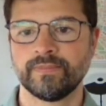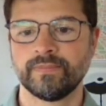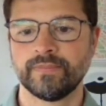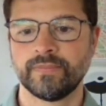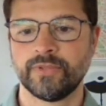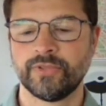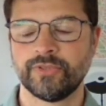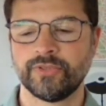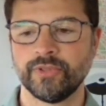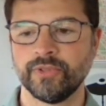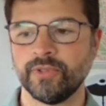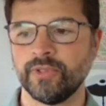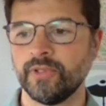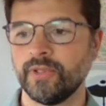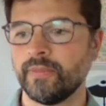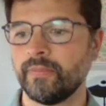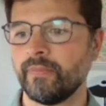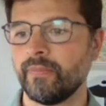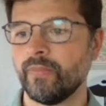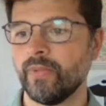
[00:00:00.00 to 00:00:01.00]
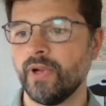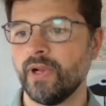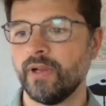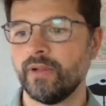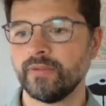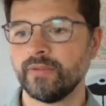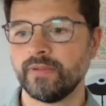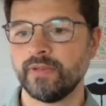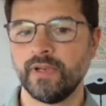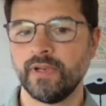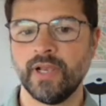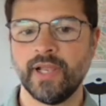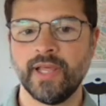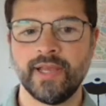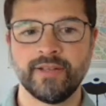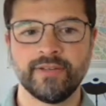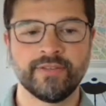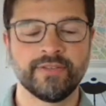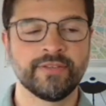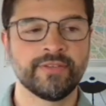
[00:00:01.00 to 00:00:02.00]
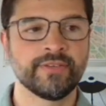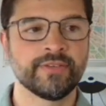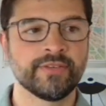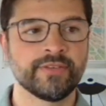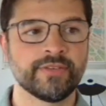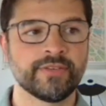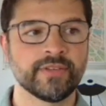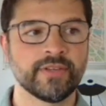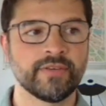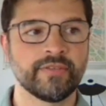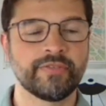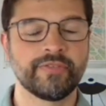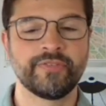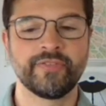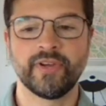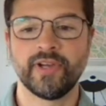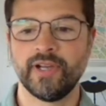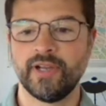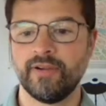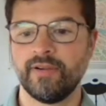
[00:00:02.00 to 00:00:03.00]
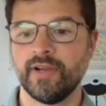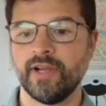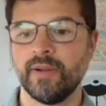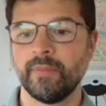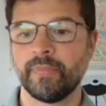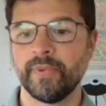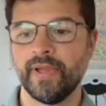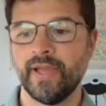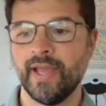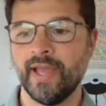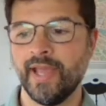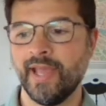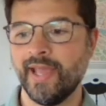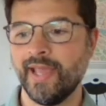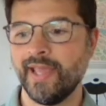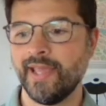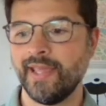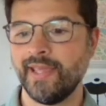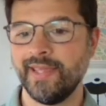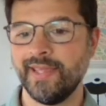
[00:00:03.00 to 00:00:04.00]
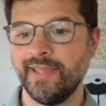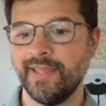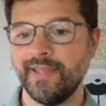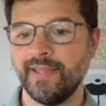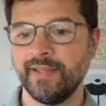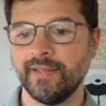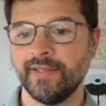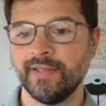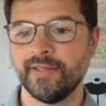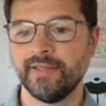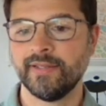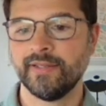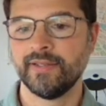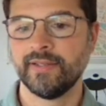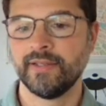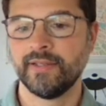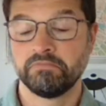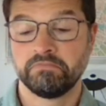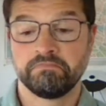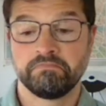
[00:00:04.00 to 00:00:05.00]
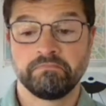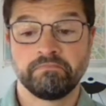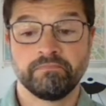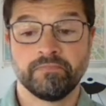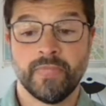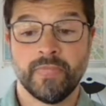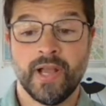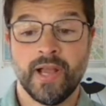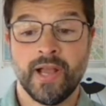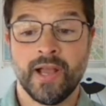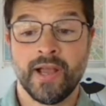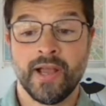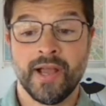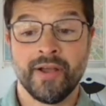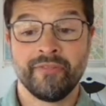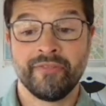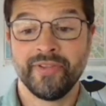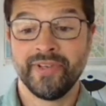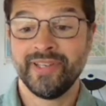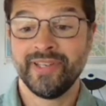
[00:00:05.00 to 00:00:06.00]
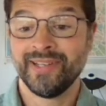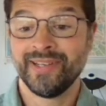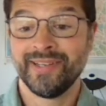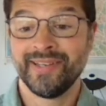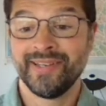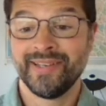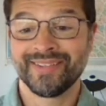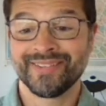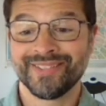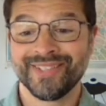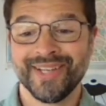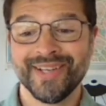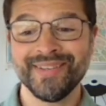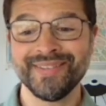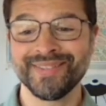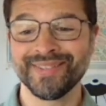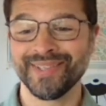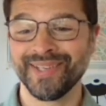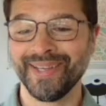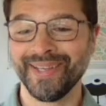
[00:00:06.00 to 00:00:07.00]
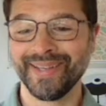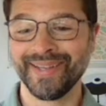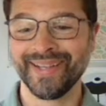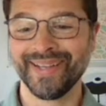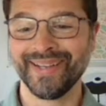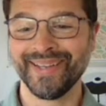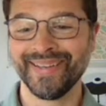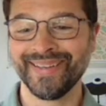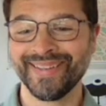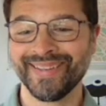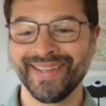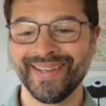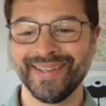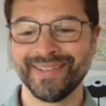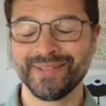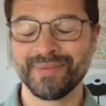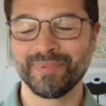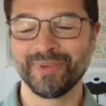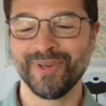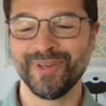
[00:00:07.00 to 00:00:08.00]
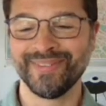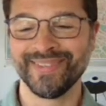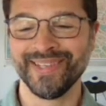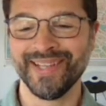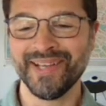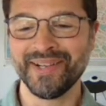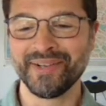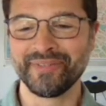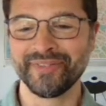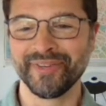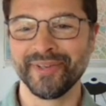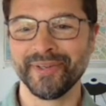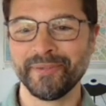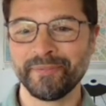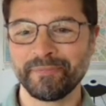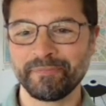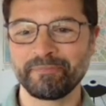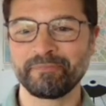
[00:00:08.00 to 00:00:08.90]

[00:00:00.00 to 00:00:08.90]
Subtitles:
Sure. Well, let's fire up a vanilla Next.js site and get it deployed to Netlify.